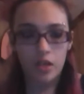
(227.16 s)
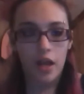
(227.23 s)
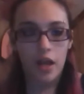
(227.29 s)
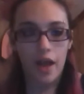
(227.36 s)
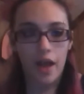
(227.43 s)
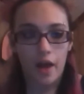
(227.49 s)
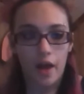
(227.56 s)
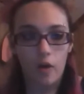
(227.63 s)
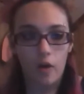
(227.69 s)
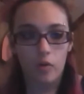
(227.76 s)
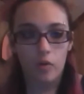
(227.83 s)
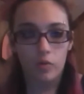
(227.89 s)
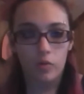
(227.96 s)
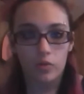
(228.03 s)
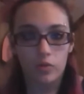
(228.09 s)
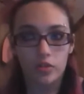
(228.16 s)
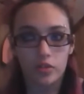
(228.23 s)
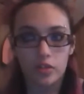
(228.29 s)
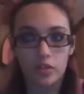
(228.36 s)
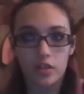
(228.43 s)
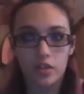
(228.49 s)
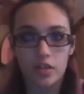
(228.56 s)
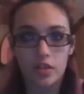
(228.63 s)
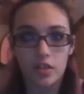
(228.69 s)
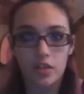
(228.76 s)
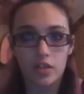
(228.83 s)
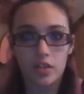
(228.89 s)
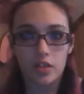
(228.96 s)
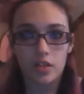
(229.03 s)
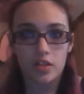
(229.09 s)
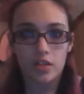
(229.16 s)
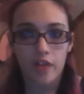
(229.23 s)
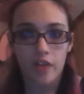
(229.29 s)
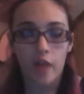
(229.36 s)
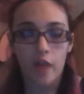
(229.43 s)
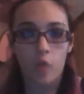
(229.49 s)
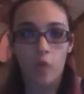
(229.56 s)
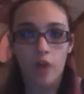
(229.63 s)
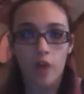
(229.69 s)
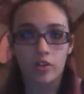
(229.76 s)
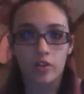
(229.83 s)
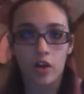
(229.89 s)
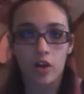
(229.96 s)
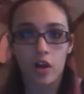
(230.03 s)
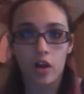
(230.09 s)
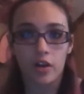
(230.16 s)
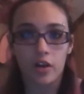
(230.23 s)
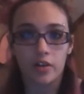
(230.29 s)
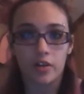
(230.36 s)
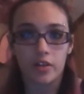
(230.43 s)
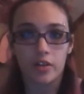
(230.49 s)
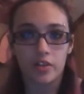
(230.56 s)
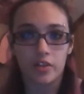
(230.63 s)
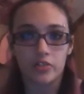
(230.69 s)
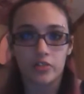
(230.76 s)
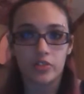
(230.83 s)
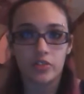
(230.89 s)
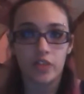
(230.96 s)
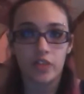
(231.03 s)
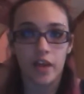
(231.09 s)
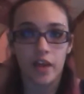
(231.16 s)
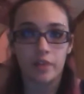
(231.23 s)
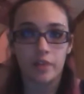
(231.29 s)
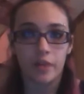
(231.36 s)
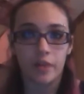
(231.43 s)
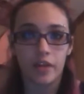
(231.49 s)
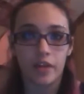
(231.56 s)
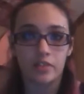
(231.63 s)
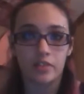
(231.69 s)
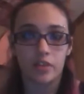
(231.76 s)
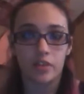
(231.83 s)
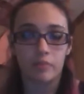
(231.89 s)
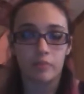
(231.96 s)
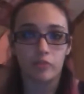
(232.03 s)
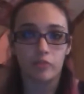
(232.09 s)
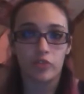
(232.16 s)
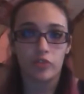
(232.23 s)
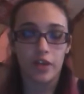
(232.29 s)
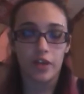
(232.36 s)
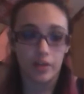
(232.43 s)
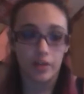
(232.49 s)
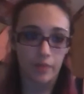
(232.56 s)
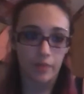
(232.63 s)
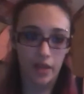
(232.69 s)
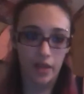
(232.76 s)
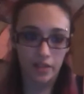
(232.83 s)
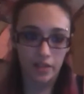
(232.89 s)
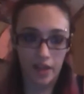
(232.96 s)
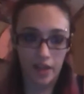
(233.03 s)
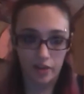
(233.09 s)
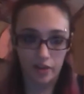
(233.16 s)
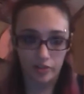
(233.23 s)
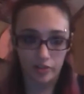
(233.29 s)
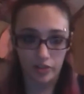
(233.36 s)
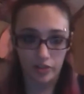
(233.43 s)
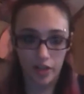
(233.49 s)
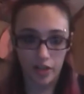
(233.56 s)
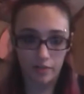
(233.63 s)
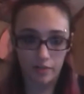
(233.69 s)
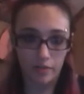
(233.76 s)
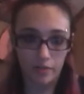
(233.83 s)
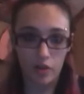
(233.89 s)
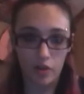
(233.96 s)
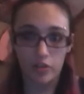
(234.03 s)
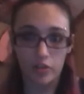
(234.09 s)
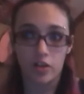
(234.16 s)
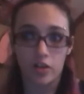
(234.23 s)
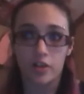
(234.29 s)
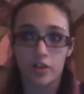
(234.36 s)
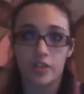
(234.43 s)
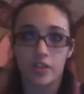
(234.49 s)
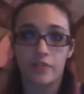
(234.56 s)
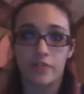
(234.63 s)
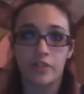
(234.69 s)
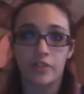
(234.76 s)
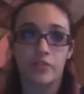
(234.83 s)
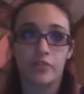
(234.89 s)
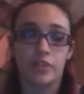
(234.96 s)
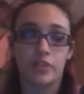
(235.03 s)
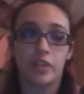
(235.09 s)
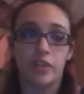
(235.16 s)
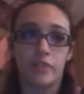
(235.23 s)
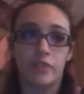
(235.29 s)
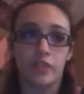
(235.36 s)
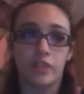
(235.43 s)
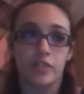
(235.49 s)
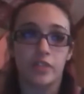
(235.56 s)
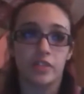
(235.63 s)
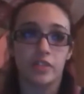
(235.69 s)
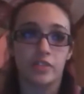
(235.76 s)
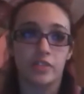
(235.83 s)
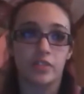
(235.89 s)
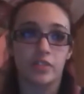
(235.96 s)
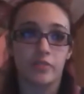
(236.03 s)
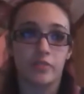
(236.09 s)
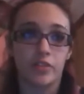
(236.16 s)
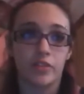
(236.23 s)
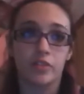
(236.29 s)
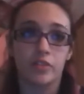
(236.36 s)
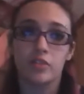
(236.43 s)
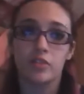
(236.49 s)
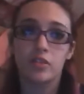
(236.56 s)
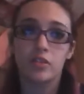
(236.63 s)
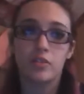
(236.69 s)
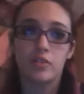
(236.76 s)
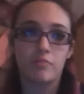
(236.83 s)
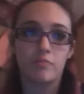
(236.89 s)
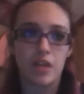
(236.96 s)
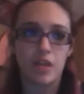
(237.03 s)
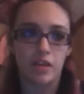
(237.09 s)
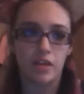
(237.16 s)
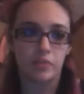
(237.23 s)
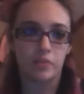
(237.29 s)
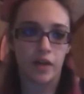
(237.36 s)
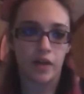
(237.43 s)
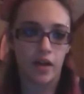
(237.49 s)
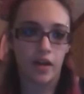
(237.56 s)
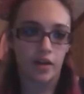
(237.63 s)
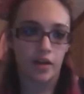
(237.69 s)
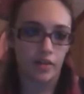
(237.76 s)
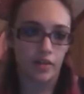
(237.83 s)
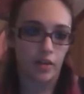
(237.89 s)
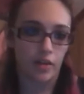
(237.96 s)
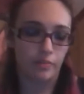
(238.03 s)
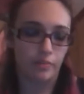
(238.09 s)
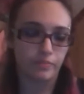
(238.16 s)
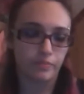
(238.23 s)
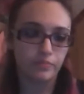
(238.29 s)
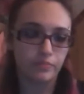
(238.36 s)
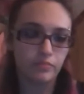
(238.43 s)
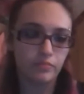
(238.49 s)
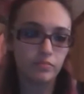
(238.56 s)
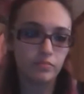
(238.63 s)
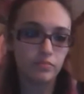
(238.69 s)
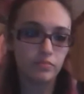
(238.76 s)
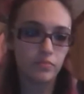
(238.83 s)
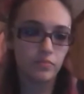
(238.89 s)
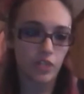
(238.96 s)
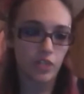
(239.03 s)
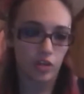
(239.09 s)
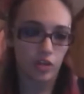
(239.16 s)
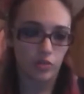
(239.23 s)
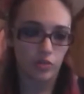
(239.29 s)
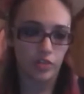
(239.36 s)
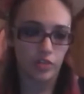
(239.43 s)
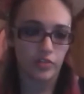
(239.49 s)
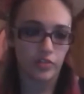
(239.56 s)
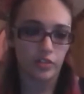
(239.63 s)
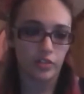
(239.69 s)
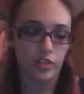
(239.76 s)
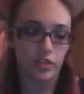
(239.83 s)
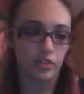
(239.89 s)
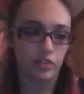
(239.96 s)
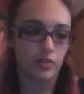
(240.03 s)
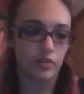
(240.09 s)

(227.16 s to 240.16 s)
How that one card is decided by some great impact it had on your life. All the cards have different life lessons, different meanings behind them, different little